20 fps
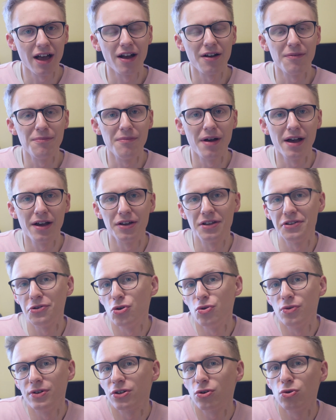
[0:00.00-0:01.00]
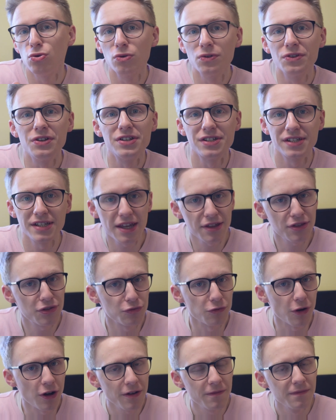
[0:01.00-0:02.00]
who are called the
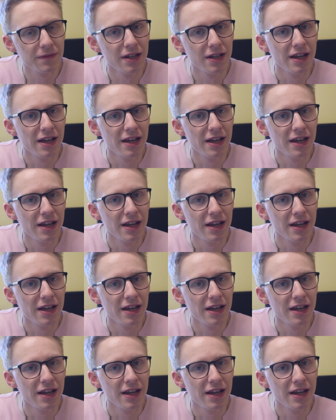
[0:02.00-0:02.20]
Skithra,